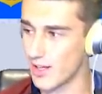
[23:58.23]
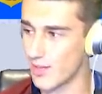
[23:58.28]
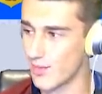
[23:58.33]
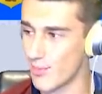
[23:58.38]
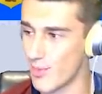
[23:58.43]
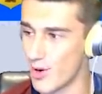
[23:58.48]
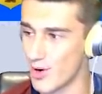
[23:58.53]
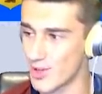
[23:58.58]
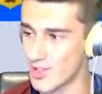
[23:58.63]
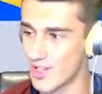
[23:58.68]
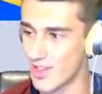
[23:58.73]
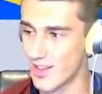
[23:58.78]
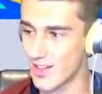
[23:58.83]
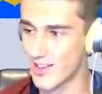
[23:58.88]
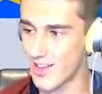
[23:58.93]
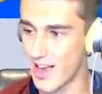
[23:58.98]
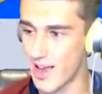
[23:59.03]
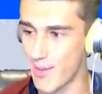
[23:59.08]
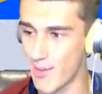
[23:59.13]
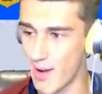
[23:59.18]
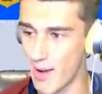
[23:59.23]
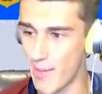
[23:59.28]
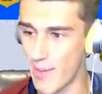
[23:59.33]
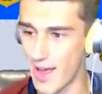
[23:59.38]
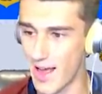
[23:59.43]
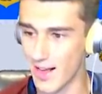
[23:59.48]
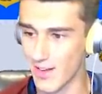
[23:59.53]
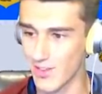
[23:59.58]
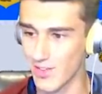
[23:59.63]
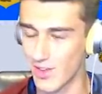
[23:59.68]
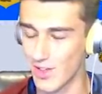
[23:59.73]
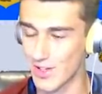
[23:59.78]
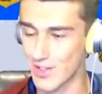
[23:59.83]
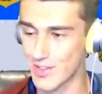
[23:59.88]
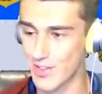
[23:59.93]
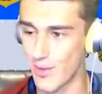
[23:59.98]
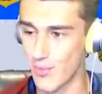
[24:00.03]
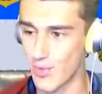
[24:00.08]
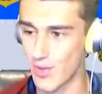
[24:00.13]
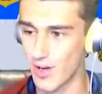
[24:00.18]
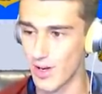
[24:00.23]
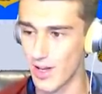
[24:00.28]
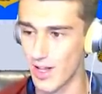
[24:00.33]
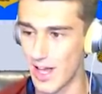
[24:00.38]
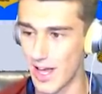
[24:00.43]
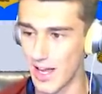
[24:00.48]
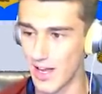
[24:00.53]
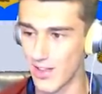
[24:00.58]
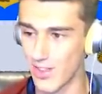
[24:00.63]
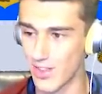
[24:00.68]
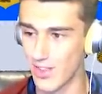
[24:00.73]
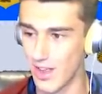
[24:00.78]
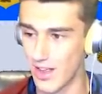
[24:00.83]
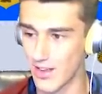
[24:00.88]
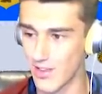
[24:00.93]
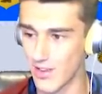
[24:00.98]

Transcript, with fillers: most of the time my packs look something like this.